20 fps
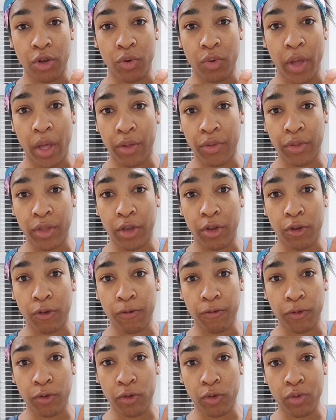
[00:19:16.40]
healthier
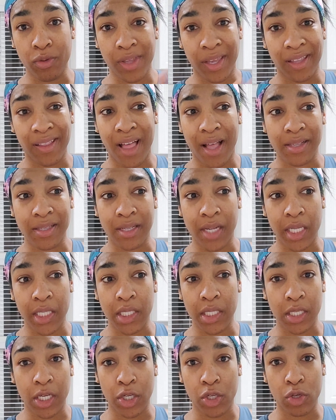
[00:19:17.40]
food. Like last
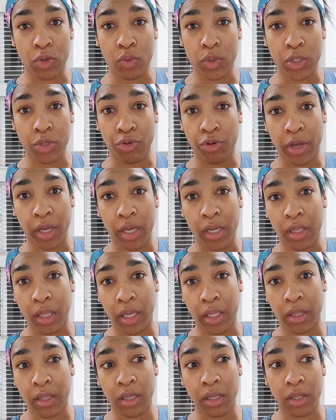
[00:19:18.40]
night's dinner was great,
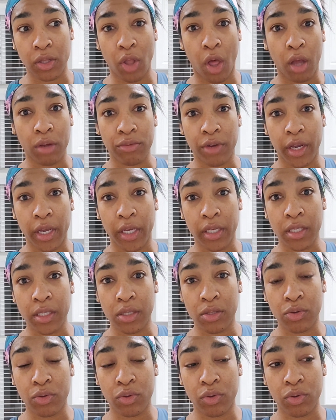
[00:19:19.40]
like the long
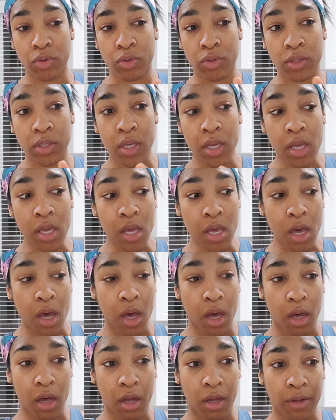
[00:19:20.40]
rice noodles.
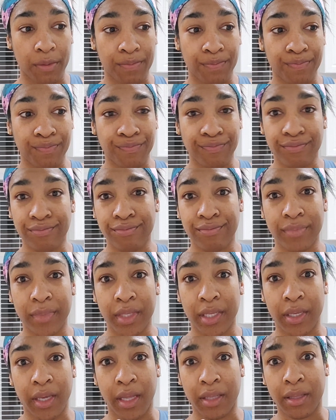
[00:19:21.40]

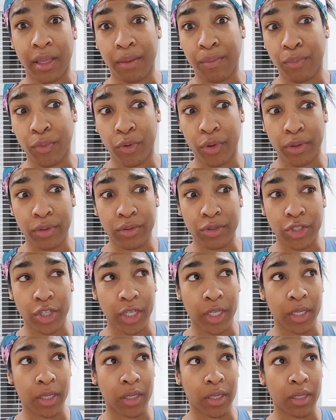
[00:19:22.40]
It had like boiled
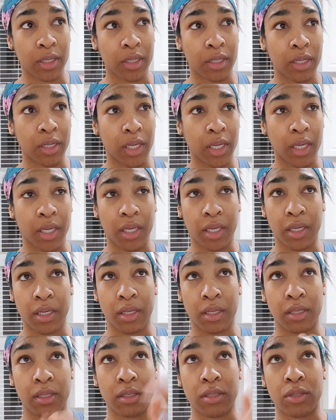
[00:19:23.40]
chicken
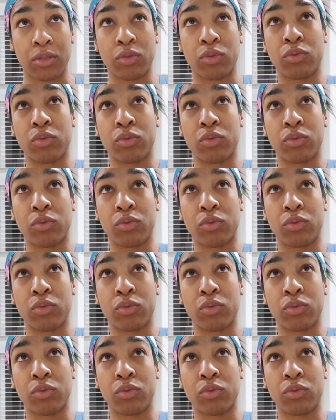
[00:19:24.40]
and